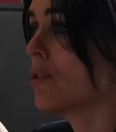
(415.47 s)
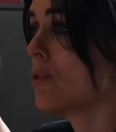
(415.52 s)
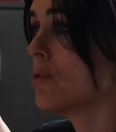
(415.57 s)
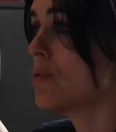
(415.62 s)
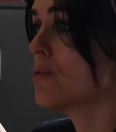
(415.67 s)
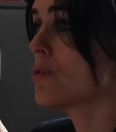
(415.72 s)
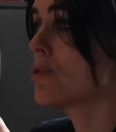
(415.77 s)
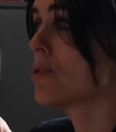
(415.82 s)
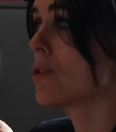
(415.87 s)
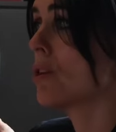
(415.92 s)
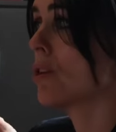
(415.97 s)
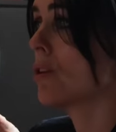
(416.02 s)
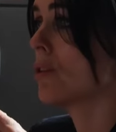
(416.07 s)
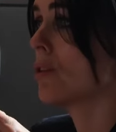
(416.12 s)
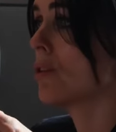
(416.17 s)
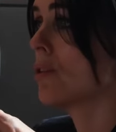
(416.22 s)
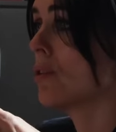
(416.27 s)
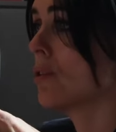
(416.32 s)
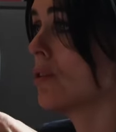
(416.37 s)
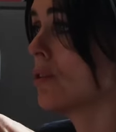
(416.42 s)
used to
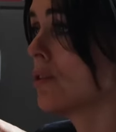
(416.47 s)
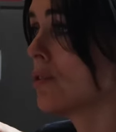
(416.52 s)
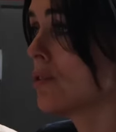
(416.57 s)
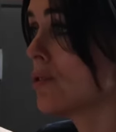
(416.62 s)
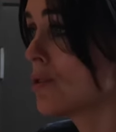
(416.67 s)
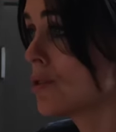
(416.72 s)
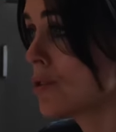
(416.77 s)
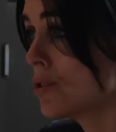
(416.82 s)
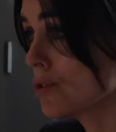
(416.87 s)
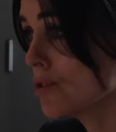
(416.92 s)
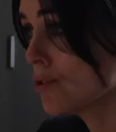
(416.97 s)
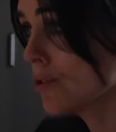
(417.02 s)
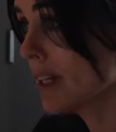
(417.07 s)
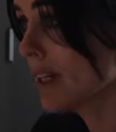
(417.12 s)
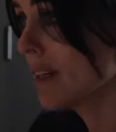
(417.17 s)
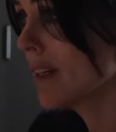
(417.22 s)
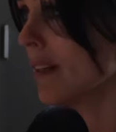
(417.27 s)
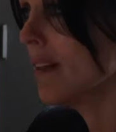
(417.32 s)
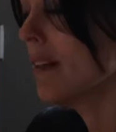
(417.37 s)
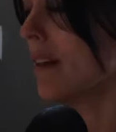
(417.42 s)

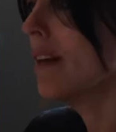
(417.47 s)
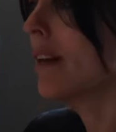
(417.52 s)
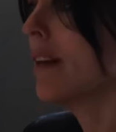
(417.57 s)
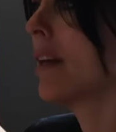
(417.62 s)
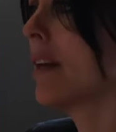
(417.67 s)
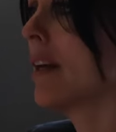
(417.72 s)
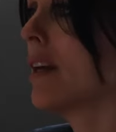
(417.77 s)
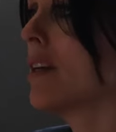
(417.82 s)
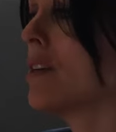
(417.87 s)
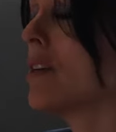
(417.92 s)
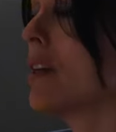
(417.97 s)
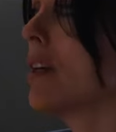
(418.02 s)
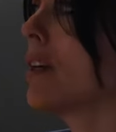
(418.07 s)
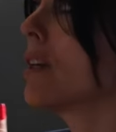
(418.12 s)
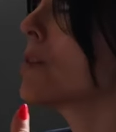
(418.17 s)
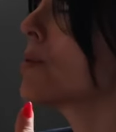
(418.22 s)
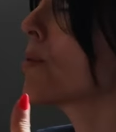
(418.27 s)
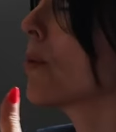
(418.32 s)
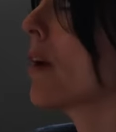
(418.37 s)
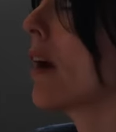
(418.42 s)
shrinking. And
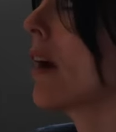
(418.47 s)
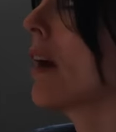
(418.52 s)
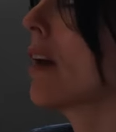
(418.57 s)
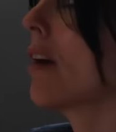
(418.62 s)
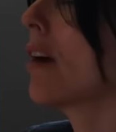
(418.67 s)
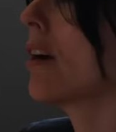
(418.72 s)
here's what I